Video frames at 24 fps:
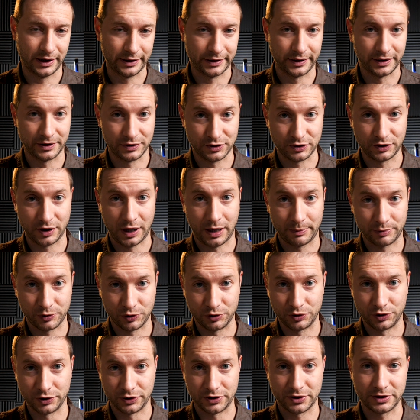I think stop
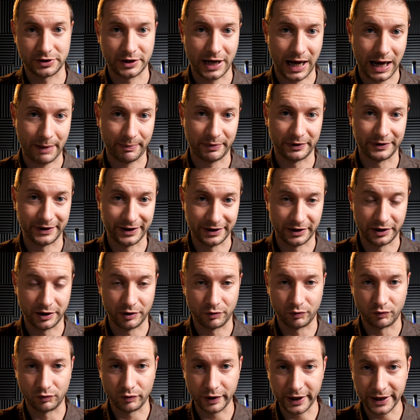should just stop and then
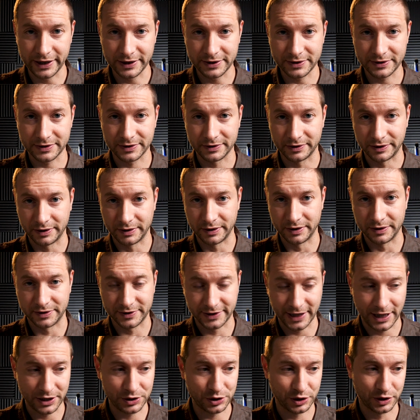erase the
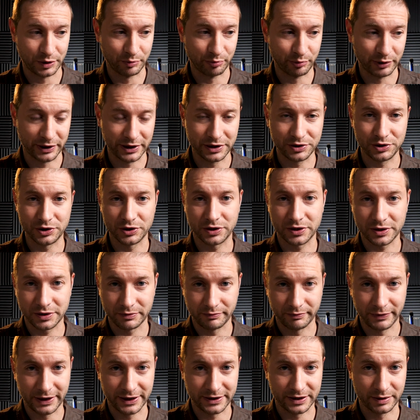session, but it
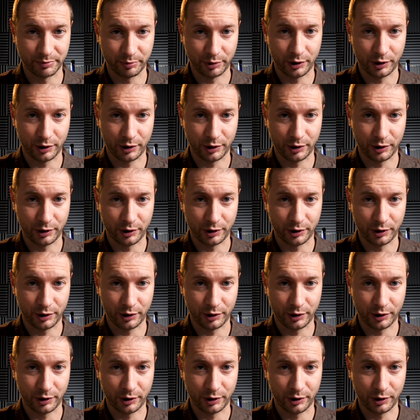just makes a